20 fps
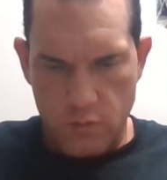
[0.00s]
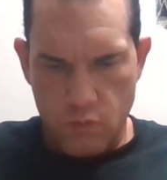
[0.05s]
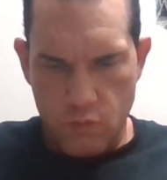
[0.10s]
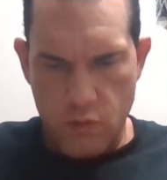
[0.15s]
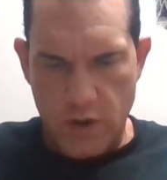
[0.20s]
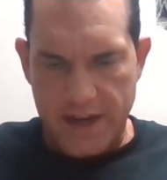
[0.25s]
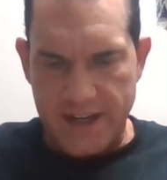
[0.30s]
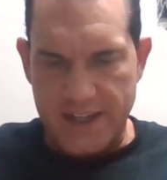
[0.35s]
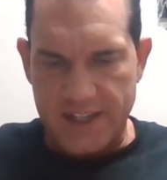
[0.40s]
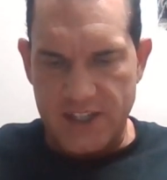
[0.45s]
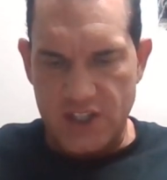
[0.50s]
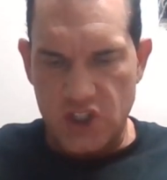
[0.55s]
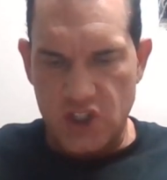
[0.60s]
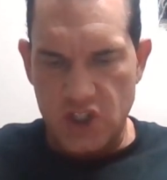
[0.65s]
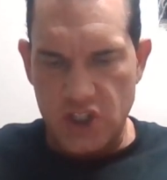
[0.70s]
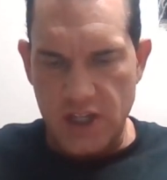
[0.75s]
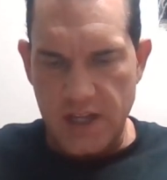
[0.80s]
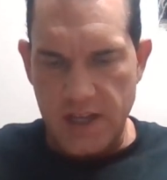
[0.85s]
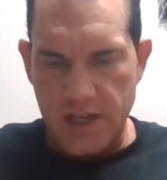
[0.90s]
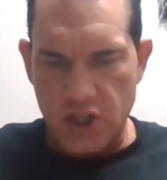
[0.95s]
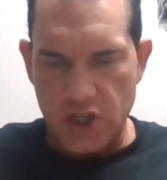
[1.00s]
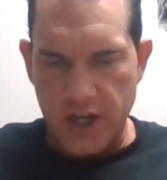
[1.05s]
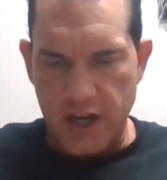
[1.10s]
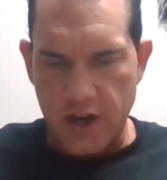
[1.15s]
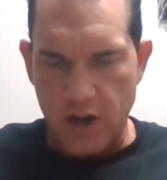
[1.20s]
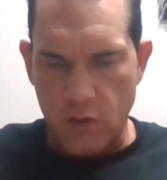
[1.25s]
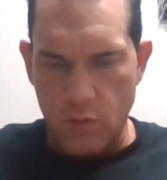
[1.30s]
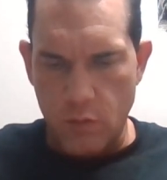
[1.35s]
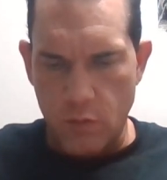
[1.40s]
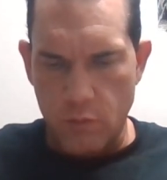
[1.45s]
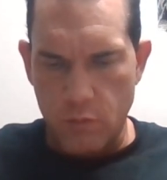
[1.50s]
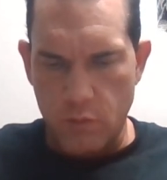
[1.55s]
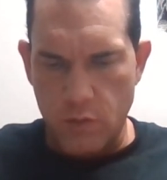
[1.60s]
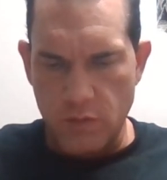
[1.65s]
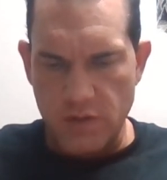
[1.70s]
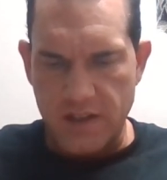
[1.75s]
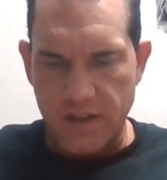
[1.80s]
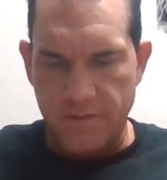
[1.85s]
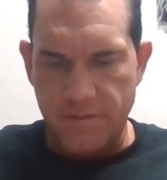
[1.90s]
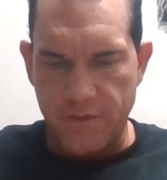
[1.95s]
Rick G. J Dog, what
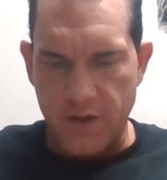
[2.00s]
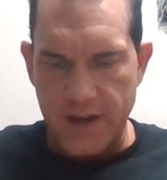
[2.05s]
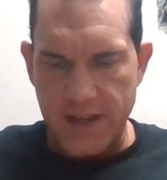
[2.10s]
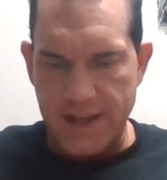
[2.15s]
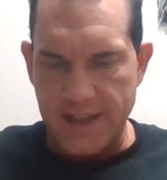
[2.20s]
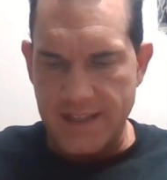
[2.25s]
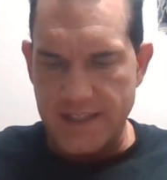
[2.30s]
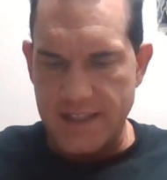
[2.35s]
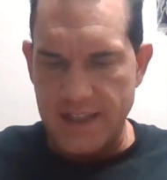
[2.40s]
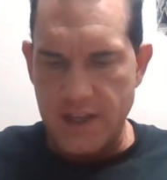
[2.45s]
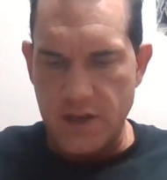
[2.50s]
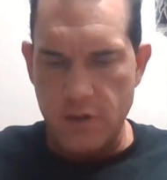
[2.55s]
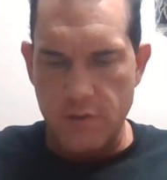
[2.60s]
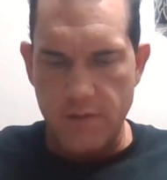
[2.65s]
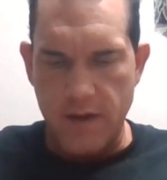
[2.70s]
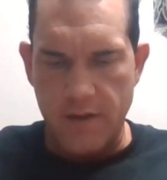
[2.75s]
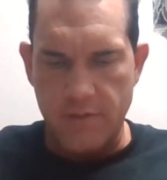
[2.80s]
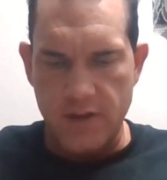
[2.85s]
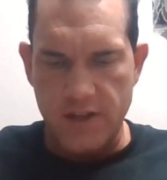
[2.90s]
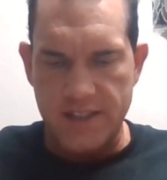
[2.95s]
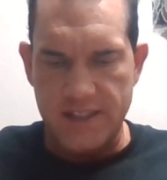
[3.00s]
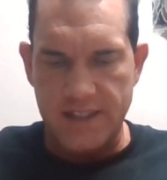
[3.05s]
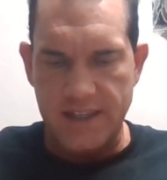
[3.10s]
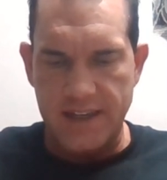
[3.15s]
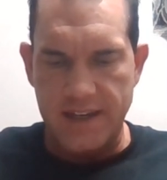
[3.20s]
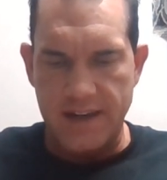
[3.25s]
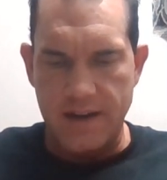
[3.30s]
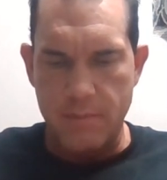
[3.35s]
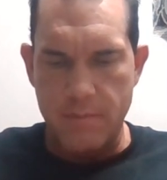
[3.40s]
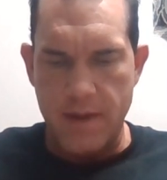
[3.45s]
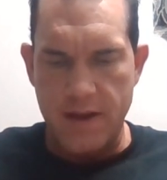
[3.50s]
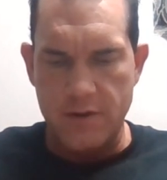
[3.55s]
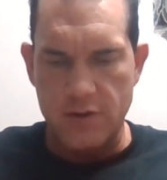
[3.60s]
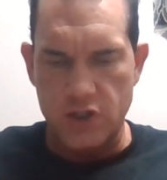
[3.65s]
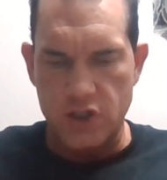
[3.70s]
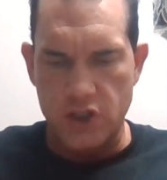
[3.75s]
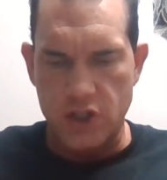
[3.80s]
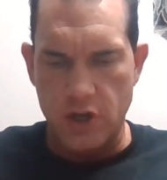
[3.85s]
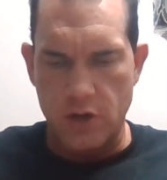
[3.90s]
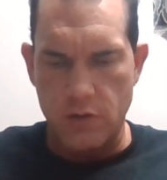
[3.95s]
was the funniest thing you've ever seen in a metal
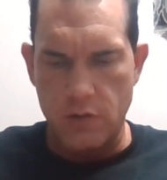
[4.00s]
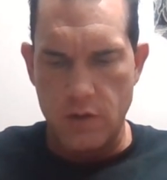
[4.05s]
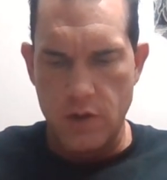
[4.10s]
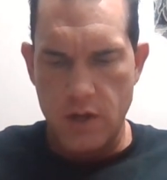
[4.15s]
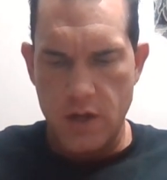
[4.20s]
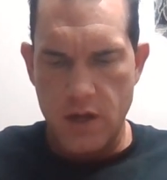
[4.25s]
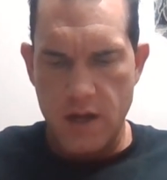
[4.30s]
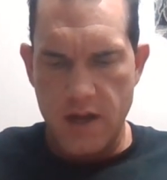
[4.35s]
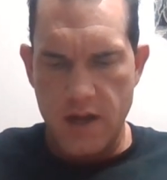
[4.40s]
show?